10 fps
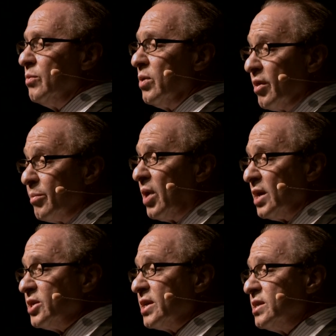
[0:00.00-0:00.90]
One of the
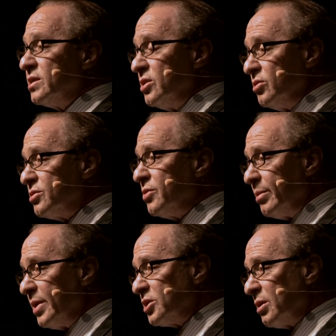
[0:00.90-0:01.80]
projects is to use
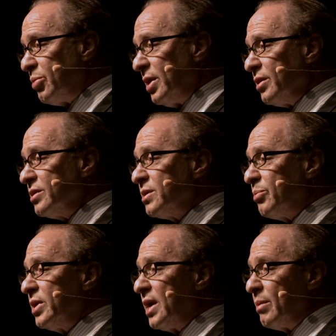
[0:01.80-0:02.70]
three-dimensional printers to
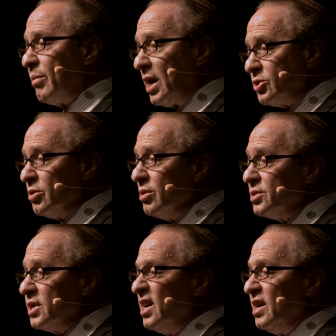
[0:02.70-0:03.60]
print out
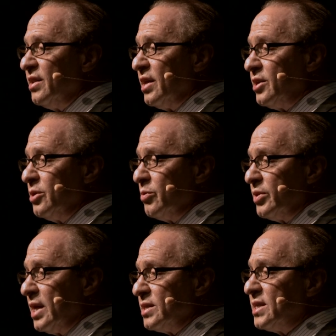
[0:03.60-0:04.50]
modules that you
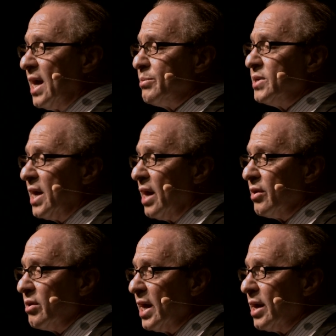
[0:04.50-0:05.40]
then snap
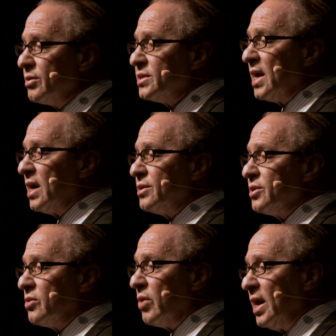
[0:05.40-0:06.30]
together Lego style
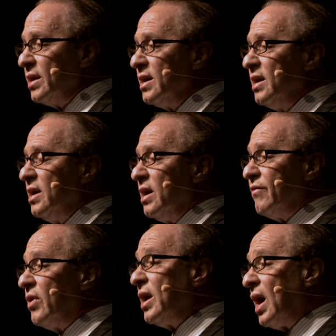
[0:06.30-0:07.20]
to create a
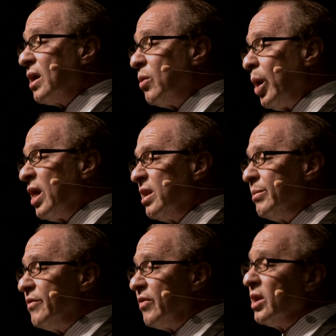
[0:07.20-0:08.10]
very high quality
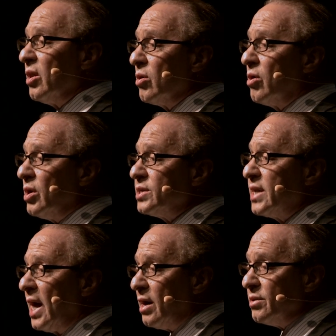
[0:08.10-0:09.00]
but very low
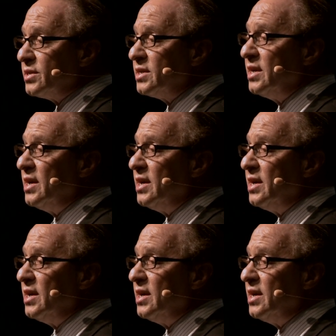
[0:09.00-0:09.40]
cost house.